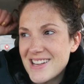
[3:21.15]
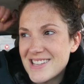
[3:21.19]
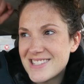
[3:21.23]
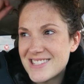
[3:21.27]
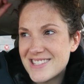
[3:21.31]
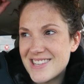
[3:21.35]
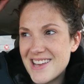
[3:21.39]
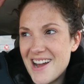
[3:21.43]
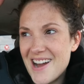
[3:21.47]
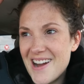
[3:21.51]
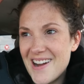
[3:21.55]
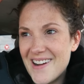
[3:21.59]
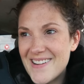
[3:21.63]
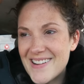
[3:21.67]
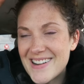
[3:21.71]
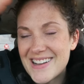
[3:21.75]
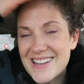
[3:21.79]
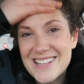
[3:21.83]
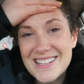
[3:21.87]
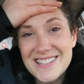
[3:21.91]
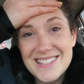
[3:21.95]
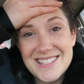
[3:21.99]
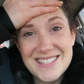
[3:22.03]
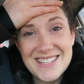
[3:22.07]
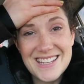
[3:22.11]
So
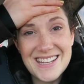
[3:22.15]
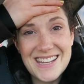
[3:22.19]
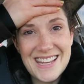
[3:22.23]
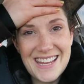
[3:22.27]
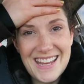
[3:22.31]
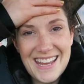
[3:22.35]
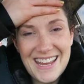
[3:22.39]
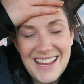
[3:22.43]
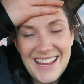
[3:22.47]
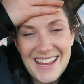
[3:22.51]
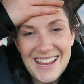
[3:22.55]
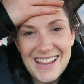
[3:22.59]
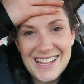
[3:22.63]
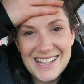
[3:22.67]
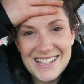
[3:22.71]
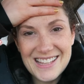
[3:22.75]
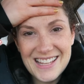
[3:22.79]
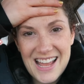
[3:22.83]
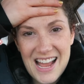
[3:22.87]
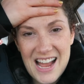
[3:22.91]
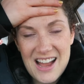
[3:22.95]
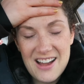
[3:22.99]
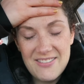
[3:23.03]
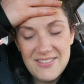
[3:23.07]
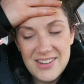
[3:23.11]
Sagi
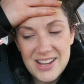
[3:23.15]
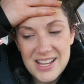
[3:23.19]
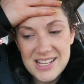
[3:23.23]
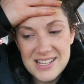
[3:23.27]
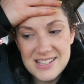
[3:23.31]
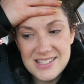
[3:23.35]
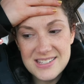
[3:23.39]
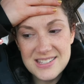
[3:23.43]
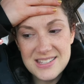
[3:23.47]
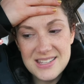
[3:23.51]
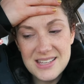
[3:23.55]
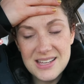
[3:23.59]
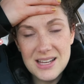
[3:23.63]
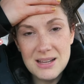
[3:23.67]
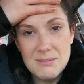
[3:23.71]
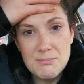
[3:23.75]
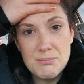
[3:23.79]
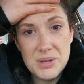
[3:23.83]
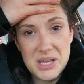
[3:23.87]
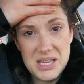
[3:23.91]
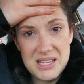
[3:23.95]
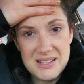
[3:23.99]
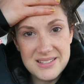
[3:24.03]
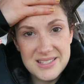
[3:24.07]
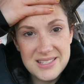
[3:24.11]
Kalev is the
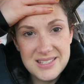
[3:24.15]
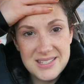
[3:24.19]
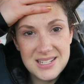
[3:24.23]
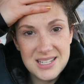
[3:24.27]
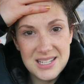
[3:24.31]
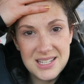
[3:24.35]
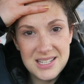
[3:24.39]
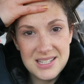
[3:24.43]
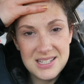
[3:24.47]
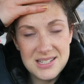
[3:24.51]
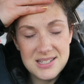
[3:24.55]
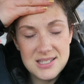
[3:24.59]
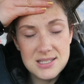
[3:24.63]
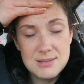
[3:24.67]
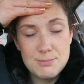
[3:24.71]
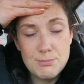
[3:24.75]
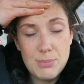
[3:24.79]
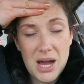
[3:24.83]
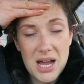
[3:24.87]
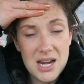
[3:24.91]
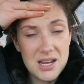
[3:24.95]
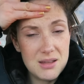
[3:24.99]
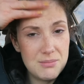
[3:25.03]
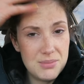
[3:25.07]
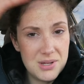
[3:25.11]
beast. He's
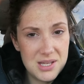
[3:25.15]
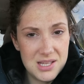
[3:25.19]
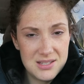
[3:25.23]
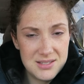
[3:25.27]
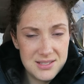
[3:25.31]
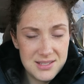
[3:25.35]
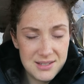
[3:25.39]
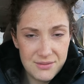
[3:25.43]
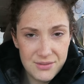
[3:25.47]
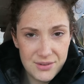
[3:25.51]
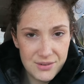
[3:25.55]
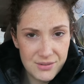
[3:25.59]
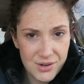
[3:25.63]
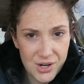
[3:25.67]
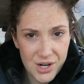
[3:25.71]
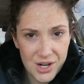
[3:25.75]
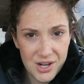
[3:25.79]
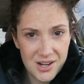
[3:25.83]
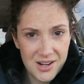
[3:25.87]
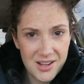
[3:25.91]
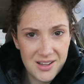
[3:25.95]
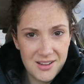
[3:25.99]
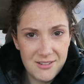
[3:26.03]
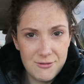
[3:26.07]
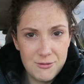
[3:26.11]
Body Beast. If you've
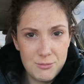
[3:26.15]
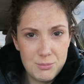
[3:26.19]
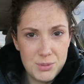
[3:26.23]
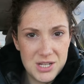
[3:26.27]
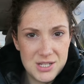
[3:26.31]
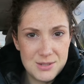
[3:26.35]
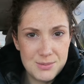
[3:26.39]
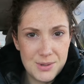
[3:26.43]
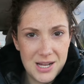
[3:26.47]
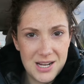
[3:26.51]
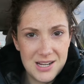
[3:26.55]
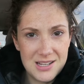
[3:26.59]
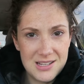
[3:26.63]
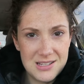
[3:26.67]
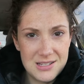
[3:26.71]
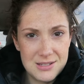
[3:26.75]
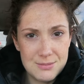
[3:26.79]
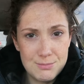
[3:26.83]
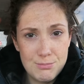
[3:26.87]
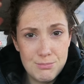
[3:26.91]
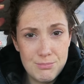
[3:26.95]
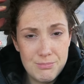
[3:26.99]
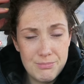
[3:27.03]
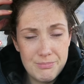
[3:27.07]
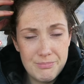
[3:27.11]
heard of
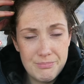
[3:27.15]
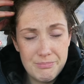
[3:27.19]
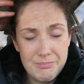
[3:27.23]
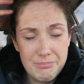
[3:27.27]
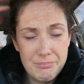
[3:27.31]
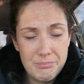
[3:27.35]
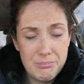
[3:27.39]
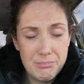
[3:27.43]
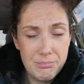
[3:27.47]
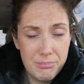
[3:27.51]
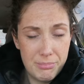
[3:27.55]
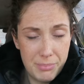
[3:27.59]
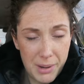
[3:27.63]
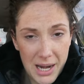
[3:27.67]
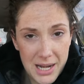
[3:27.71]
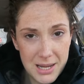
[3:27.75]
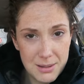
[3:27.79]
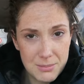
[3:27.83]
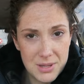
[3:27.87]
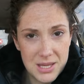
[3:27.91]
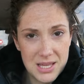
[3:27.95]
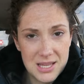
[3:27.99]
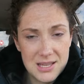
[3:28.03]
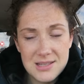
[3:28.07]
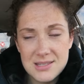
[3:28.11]
Beachbody's
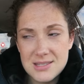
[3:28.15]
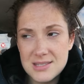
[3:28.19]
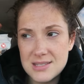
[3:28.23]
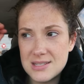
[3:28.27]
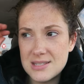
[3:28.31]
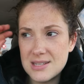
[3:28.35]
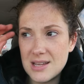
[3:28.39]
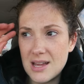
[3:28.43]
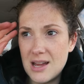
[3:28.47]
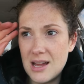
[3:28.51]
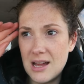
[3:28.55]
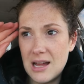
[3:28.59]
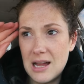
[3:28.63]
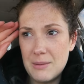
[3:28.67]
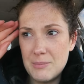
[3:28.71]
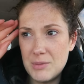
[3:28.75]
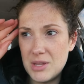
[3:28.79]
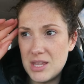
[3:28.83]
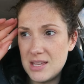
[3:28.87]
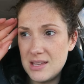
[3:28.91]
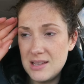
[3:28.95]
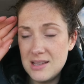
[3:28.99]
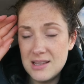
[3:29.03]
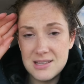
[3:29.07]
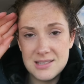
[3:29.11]
Body Beast, um,
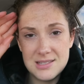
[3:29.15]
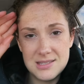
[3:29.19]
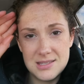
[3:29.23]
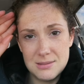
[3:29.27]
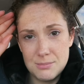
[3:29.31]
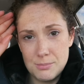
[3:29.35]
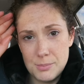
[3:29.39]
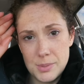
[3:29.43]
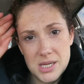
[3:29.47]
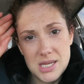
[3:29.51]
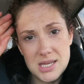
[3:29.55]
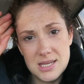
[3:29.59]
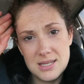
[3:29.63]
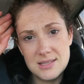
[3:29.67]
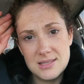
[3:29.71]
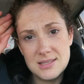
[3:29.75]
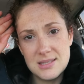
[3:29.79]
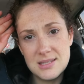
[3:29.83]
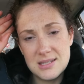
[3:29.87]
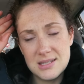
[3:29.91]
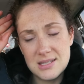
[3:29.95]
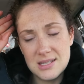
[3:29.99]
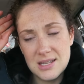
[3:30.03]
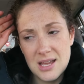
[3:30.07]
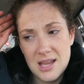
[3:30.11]
he is
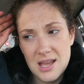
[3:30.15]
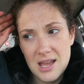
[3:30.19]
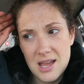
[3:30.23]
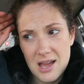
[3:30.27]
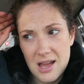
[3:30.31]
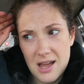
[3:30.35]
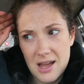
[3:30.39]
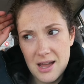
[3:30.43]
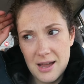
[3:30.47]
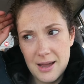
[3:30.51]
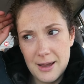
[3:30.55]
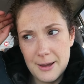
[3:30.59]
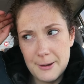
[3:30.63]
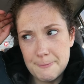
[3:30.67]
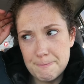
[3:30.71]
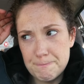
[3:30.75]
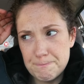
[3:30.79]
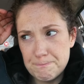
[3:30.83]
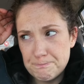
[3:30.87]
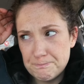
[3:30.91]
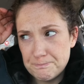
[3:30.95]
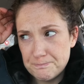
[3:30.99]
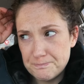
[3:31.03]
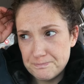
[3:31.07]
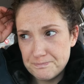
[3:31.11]
Beast. Um,